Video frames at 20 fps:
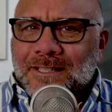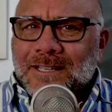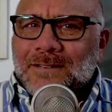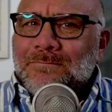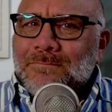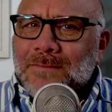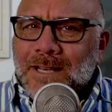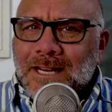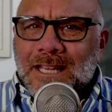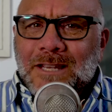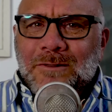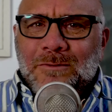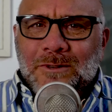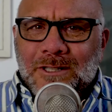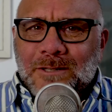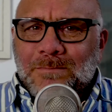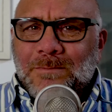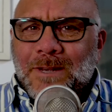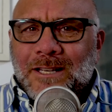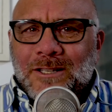In many
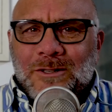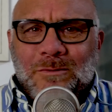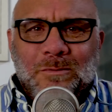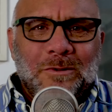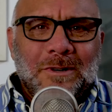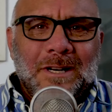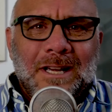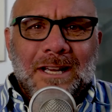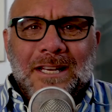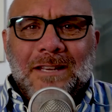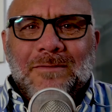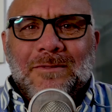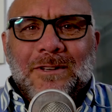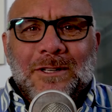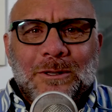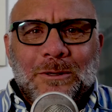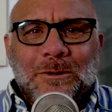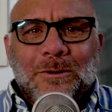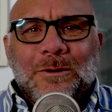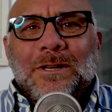respects, we're not
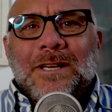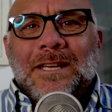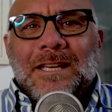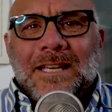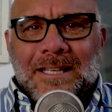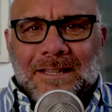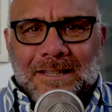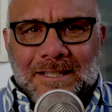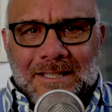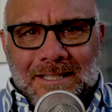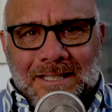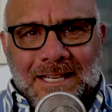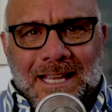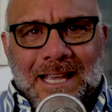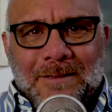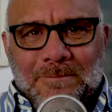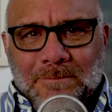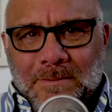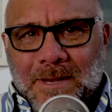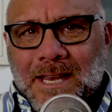even looking at the
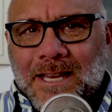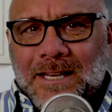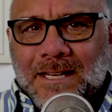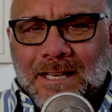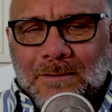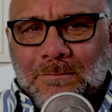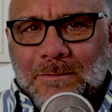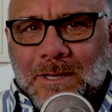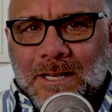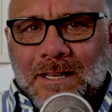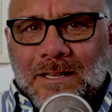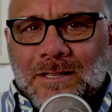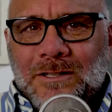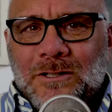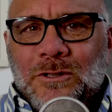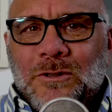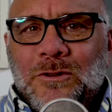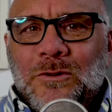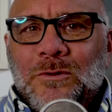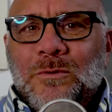same painting
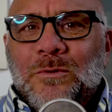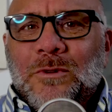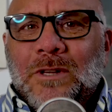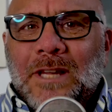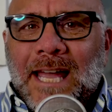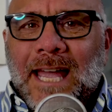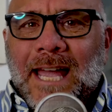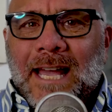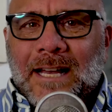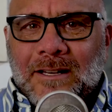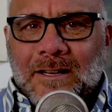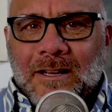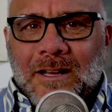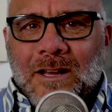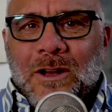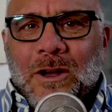because you lack